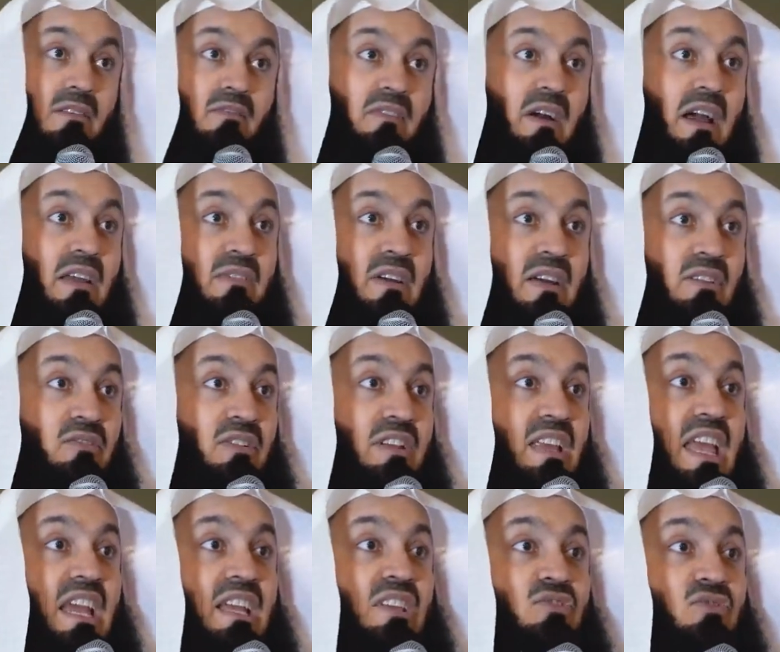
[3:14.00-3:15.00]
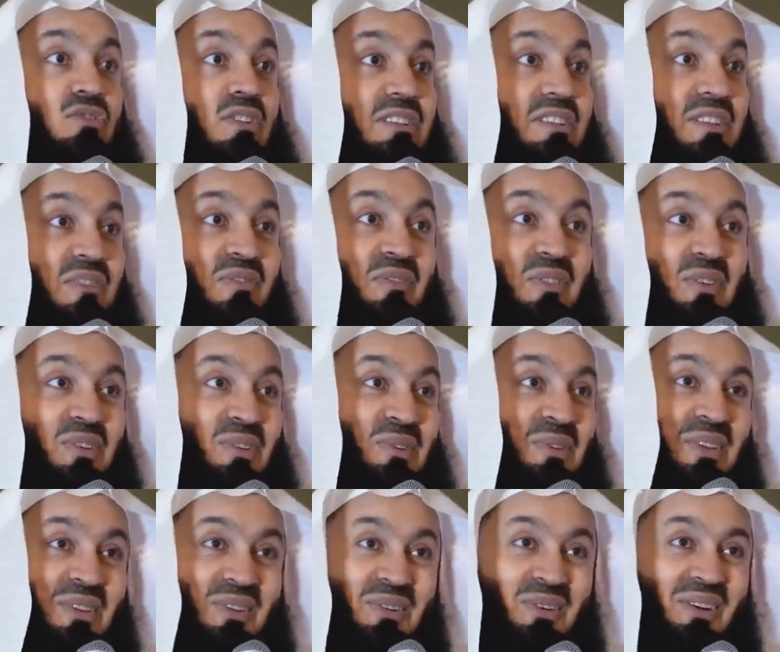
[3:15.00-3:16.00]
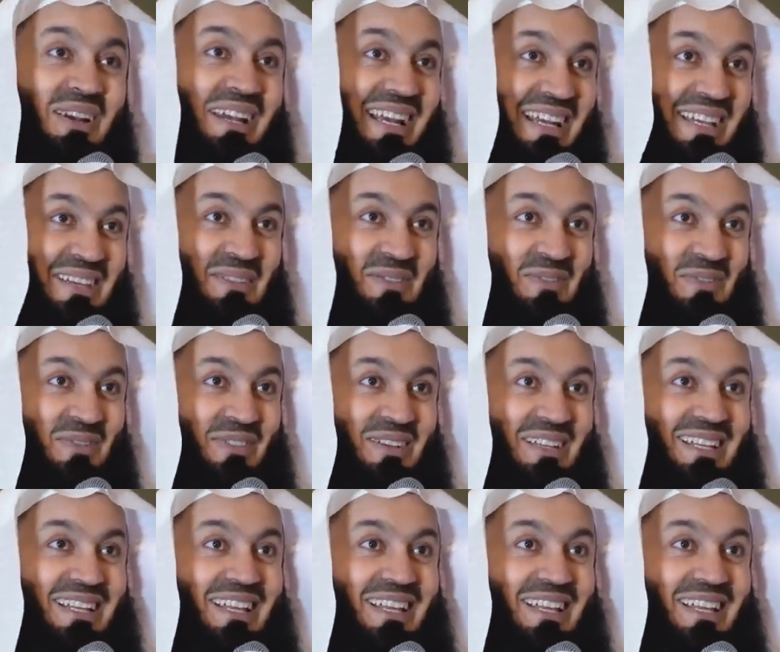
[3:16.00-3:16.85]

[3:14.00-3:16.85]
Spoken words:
500 eggs written for you in your life,